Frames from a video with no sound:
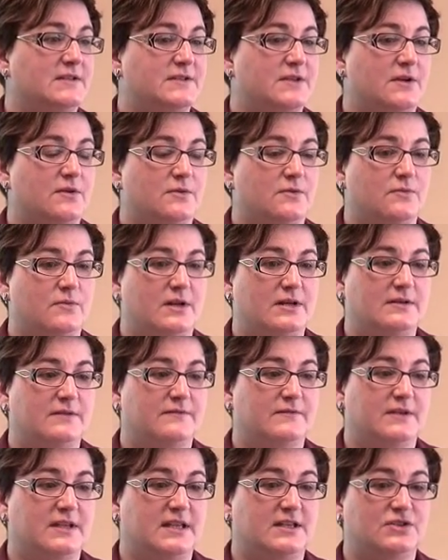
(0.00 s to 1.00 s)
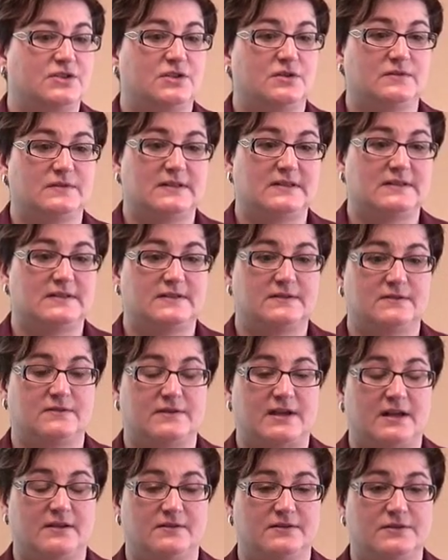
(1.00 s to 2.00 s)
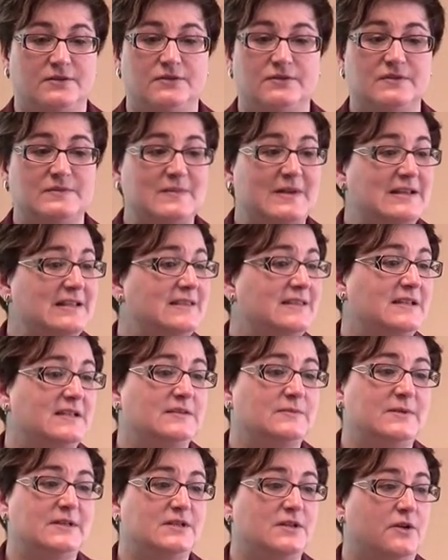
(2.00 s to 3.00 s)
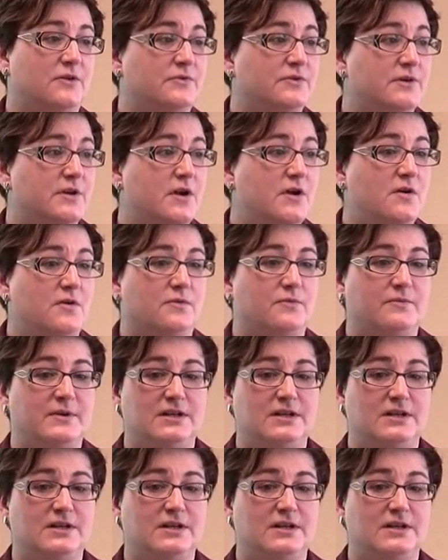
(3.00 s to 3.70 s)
So one of the issues is that, so there's many things we don't know.